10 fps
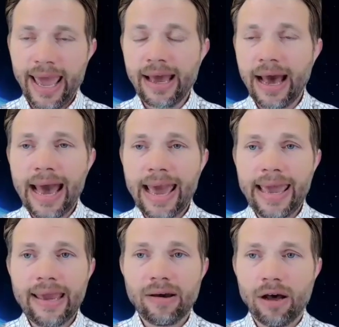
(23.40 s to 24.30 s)

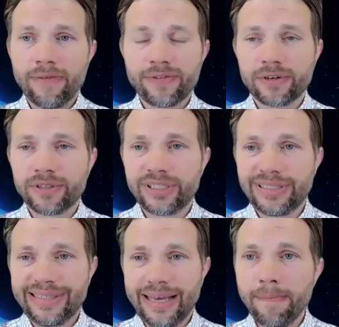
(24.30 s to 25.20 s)
AI
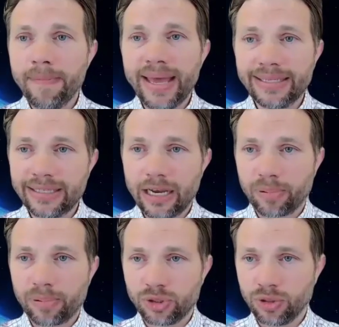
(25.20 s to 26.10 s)
offers immense
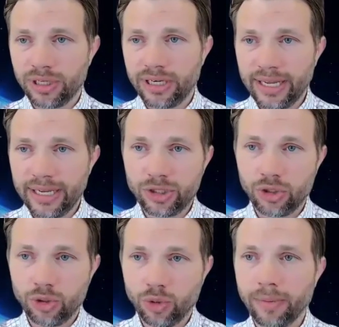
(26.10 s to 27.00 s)
opportunity
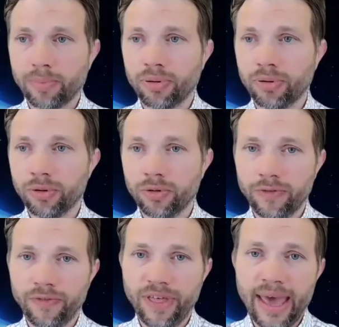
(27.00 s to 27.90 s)
to
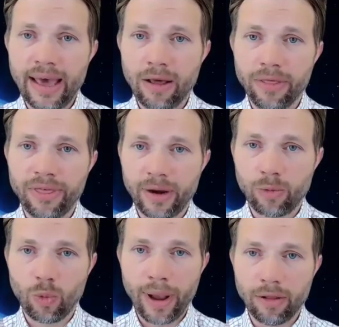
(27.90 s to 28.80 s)
improve the health
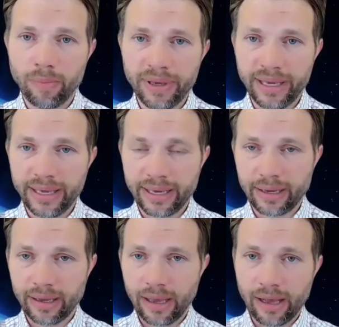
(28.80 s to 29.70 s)
and
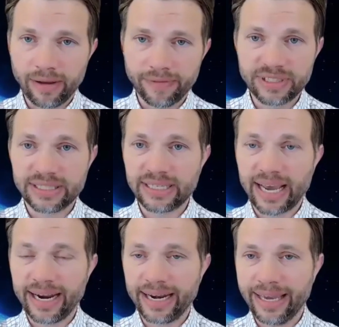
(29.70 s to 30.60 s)
well-being of
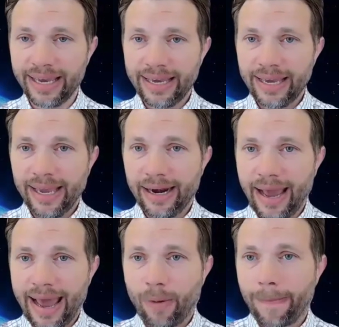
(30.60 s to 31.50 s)
society.
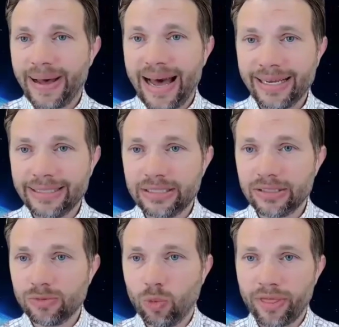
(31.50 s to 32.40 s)
Our
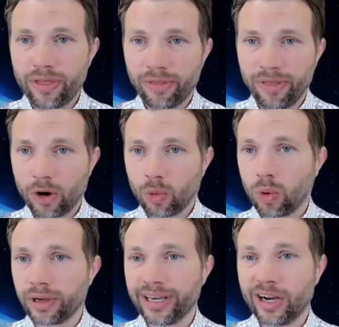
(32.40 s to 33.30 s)
bodies, whether they are
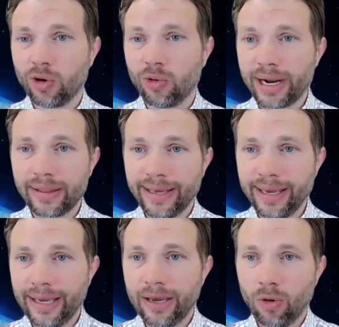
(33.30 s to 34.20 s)
working
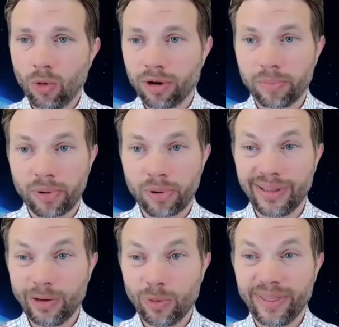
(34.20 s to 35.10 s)
correctly or
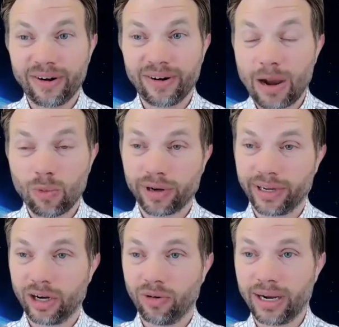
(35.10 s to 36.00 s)
importantly, when they're not
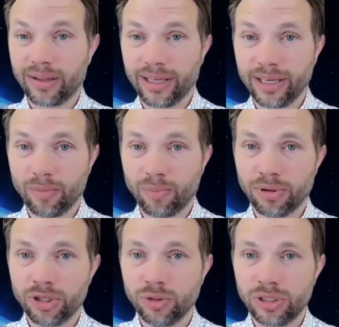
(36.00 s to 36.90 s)
working correctly,
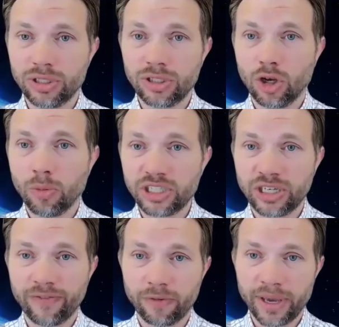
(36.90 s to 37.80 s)
produce so
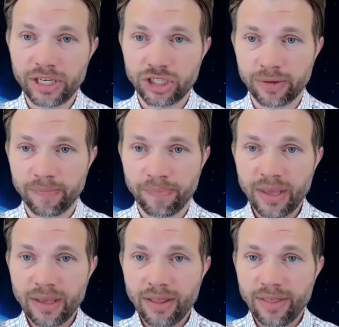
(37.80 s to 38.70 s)
much information
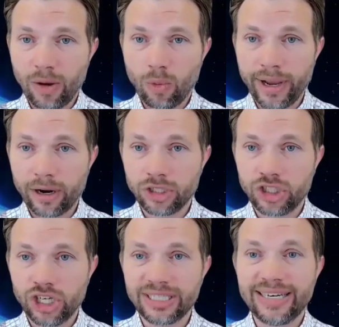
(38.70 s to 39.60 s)
that we are
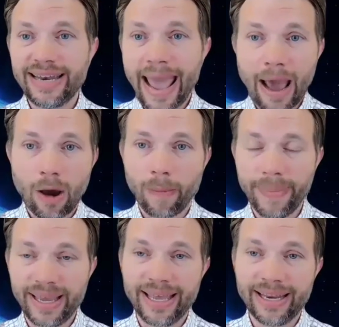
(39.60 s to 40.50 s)
just now
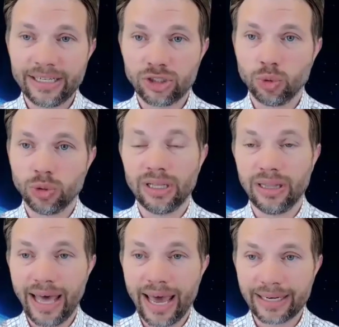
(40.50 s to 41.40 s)
beginning to
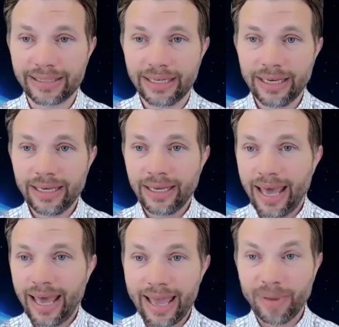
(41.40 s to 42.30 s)
collect
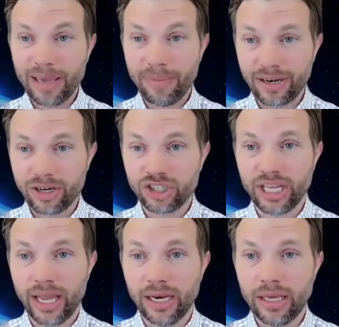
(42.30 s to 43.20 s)
and maybe
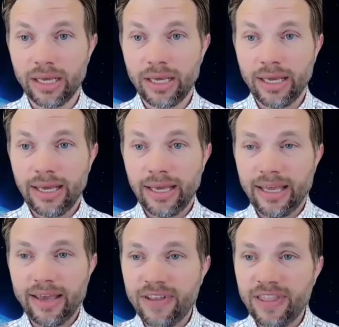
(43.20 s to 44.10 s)
understand.
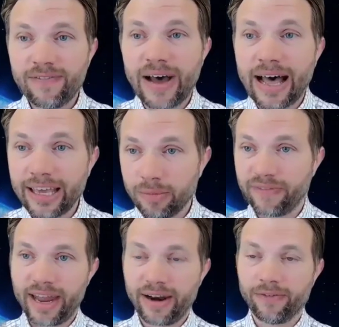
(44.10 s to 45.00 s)
Given the volume
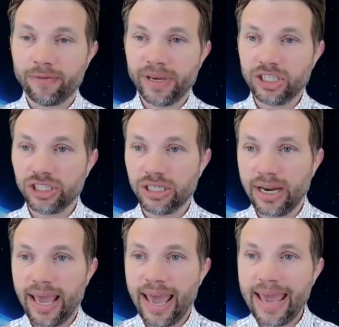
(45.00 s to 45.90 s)
of that
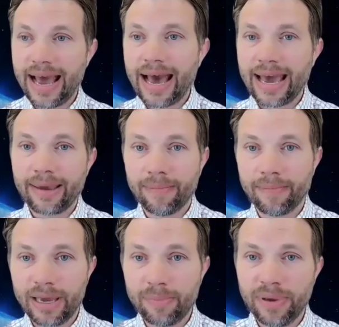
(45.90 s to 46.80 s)
information, AI
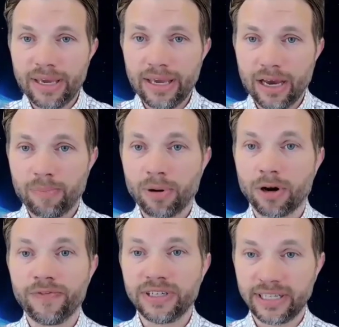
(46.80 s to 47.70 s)
might be a
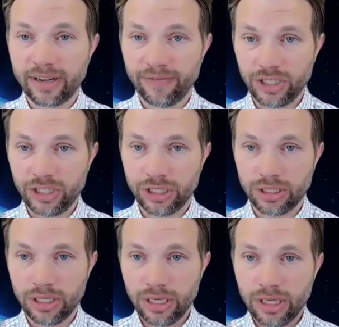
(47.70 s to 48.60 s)
perfect
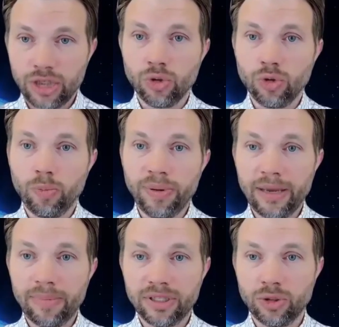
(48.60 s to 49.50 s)
innovation to
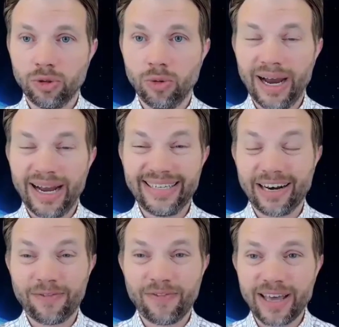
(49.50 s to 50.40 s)
be able to
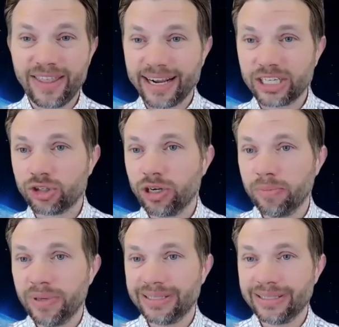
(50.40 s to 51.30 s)
identify the next
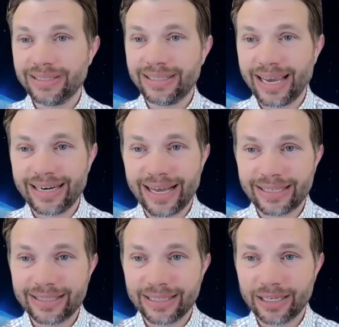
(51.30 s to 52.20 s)
treatment,
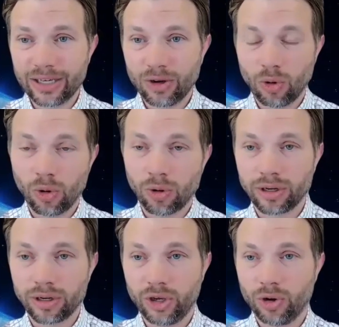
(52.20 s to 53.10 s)
diagnostic,
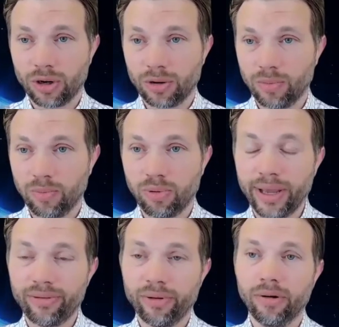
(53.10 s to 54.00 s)
or cure
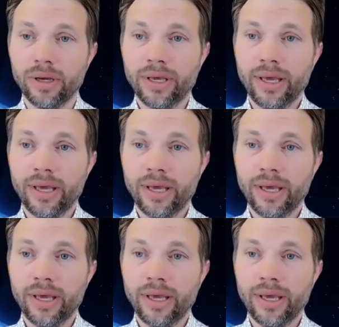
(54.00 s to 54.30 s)
breakthrough.